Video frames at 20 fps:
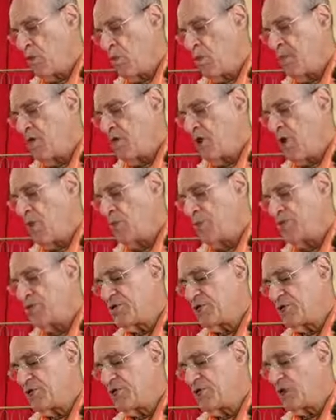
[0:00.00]
One gopi
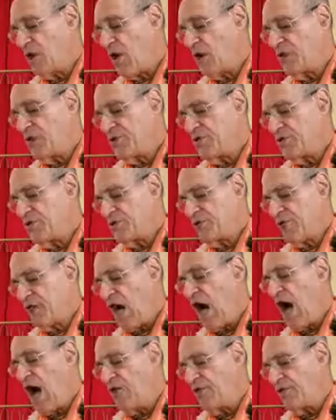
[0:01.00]
took the role of
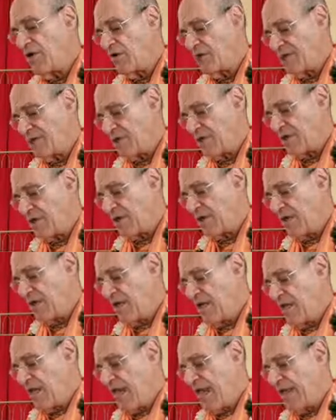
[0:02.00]
Trinavarta
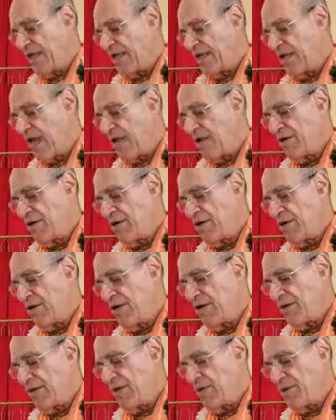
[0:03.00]
and carried
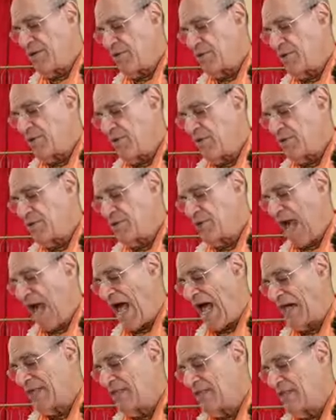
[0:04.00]
away another who was
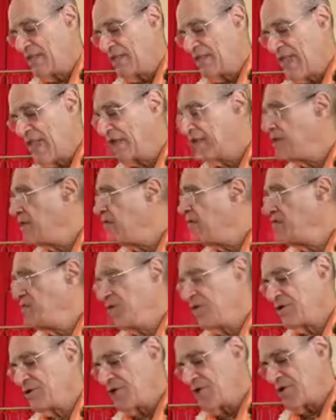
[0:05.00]
acting like
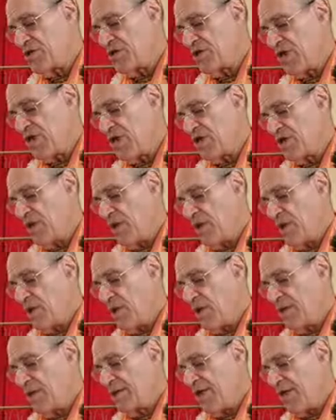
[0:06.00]
infant Krishna,
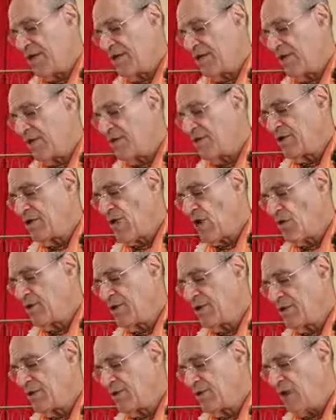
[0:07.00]
while yet another
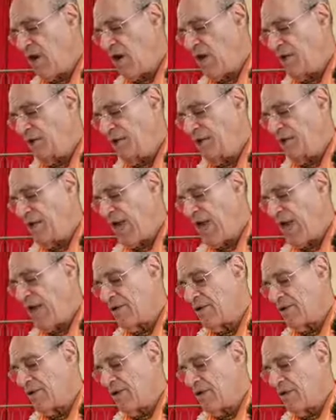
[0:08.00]
gopi crawled
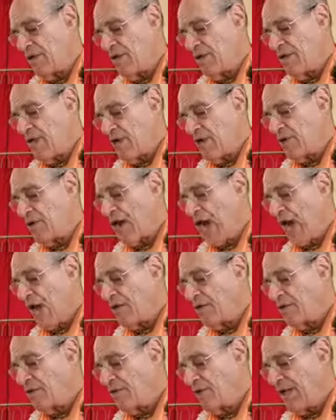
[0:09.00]
about, her
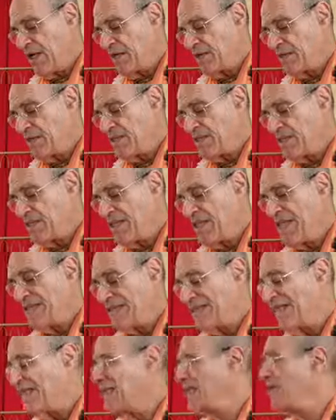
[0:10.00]
ankle bells
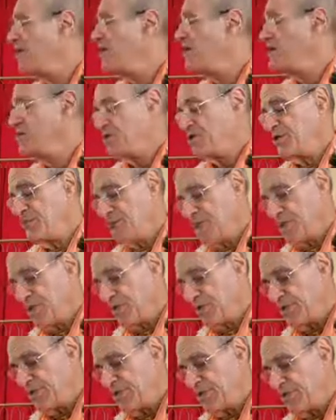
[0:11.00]
tinkling as she
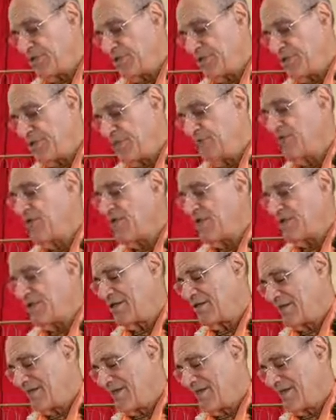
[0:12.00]
pulled her feet.